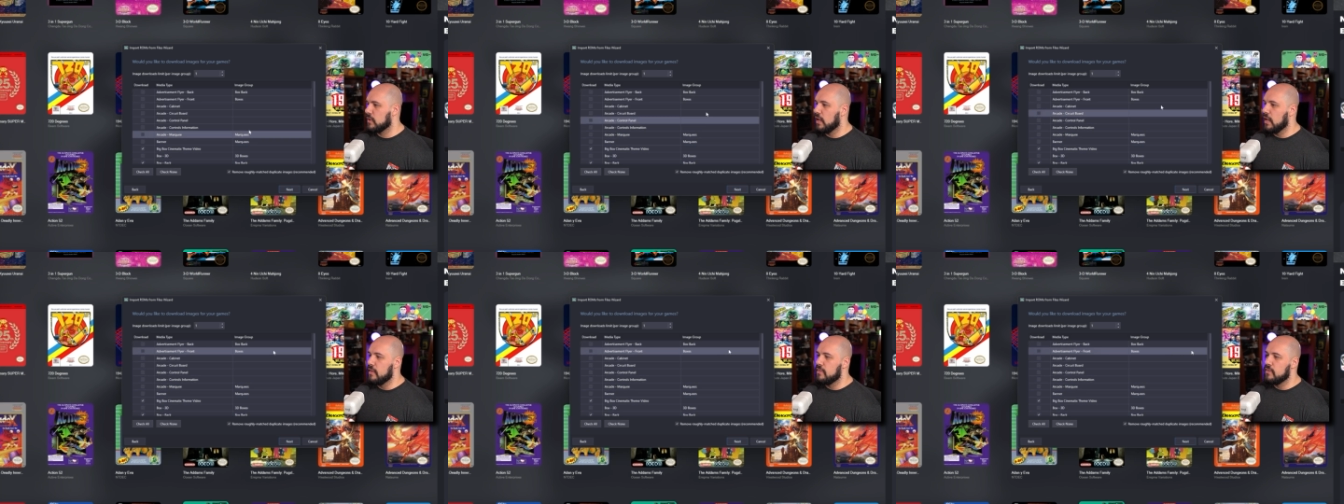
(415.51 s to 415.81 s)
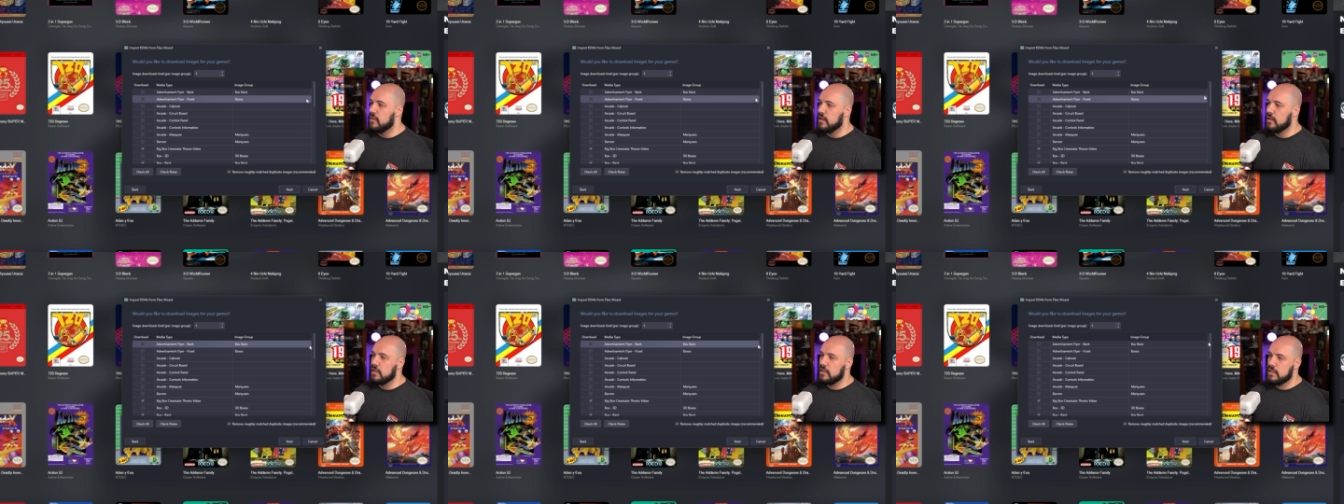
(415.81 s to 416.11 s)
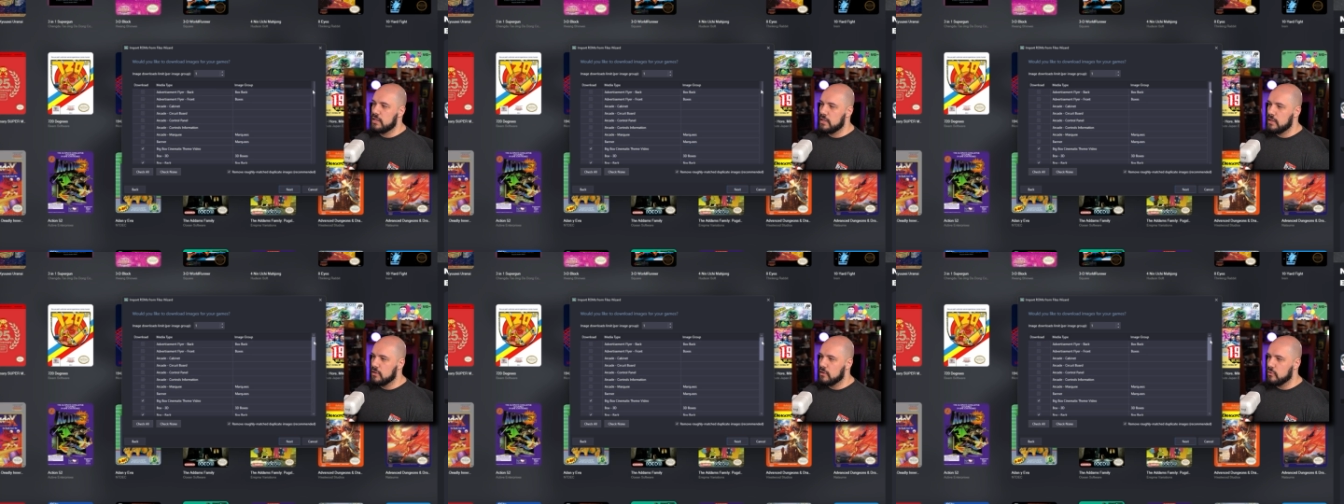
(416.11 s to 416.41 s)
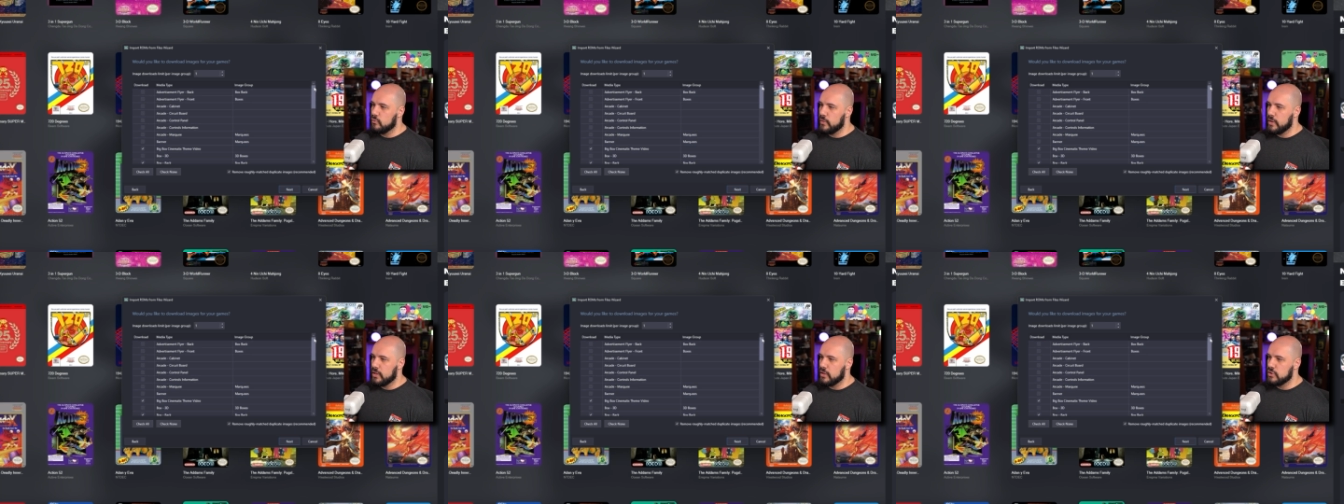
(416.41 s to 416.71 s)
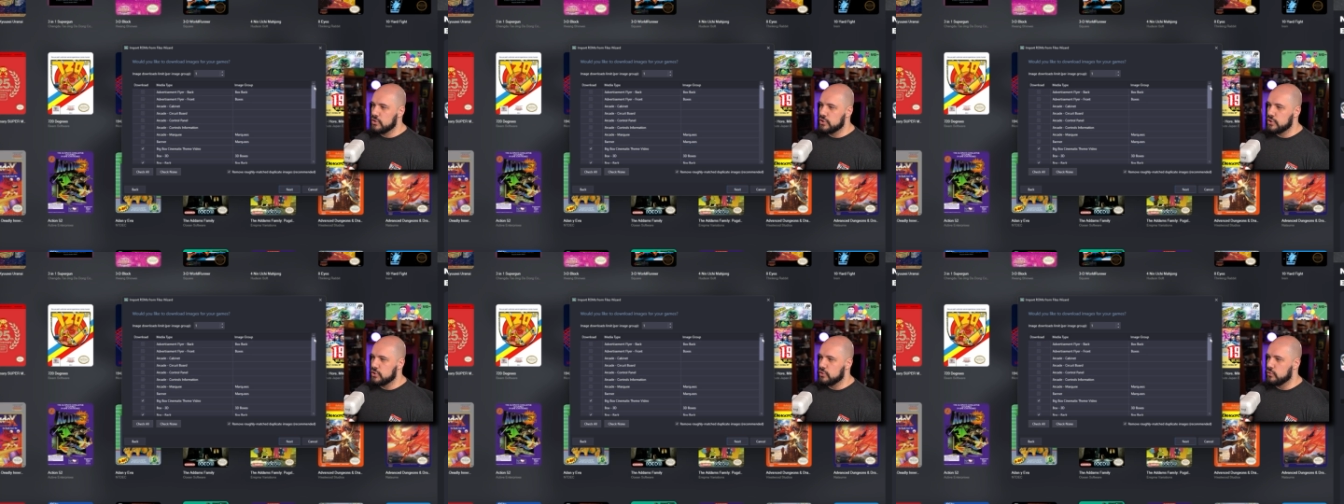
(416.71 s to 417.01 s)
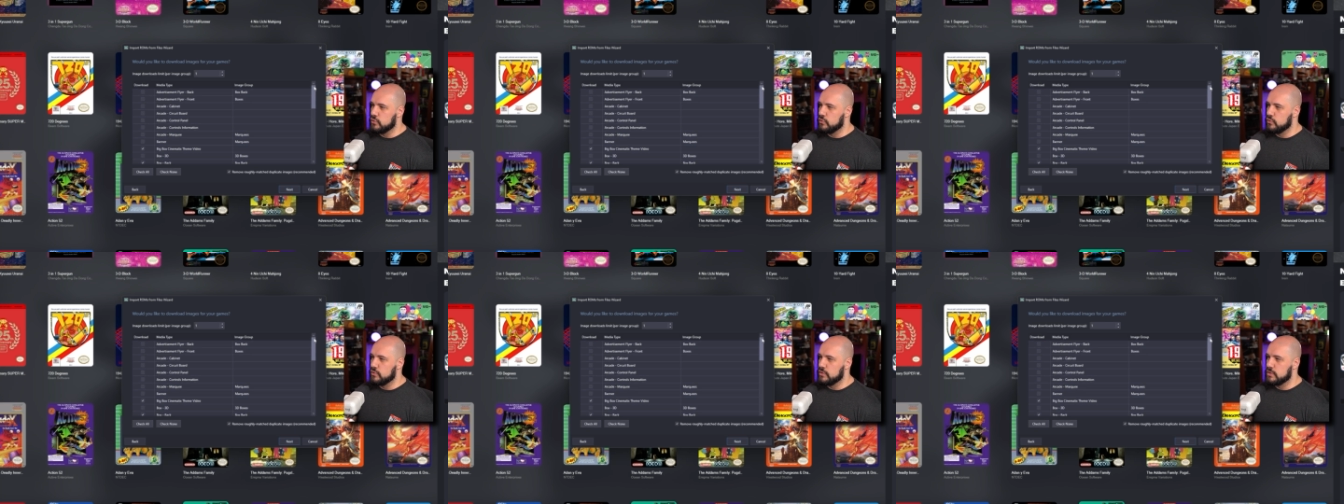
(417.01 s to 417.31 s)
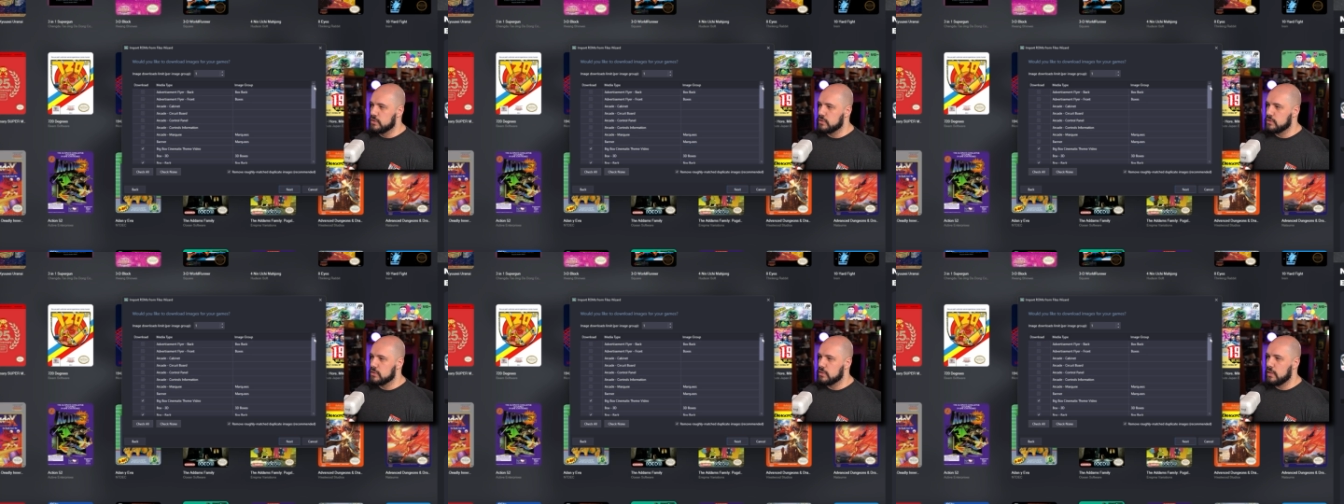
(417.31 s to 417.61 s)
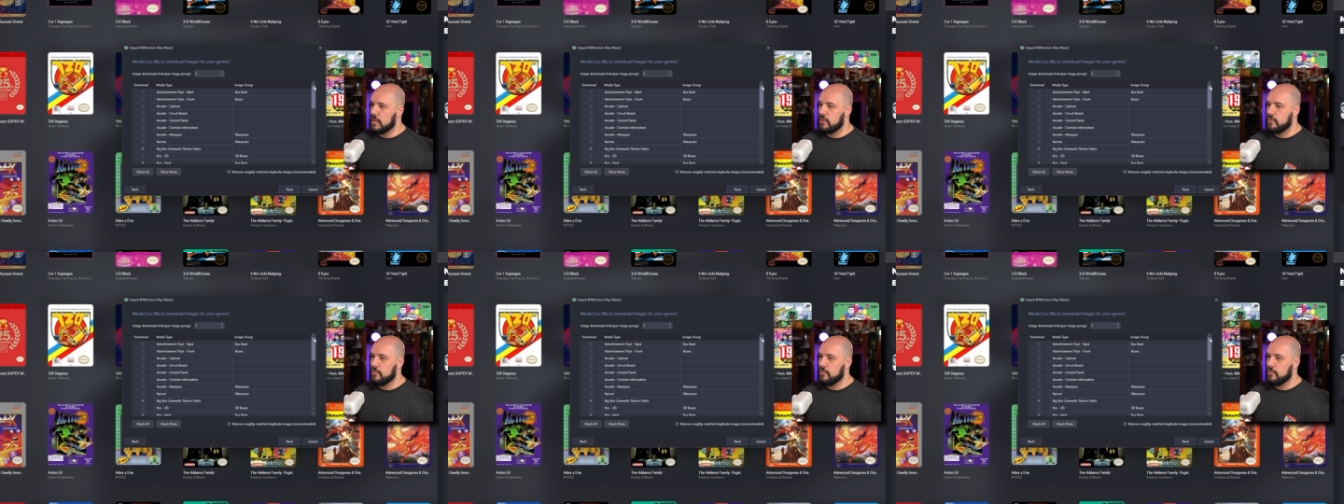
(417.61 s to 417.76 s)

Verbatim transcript: And then here we can choose